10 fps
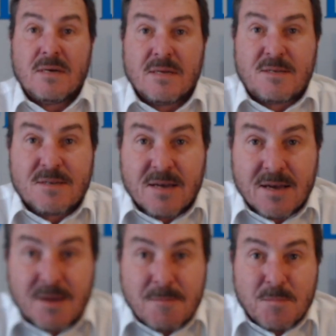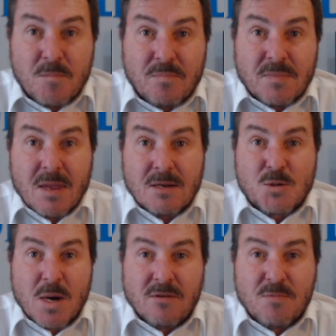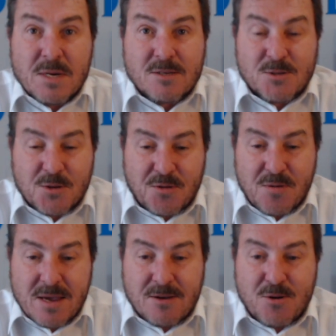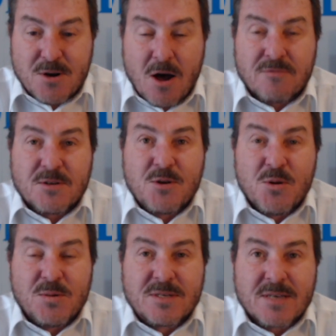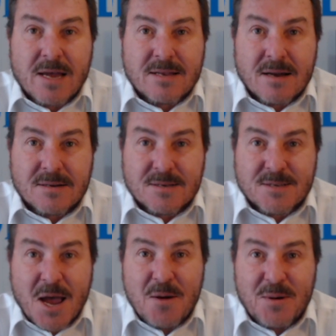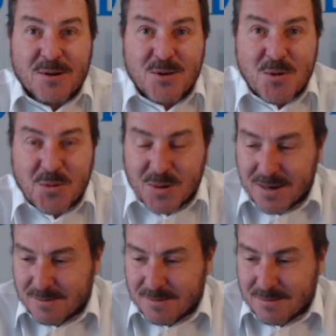It's 12 minutes to 3. Good afternoon, Suidlanders. How are you?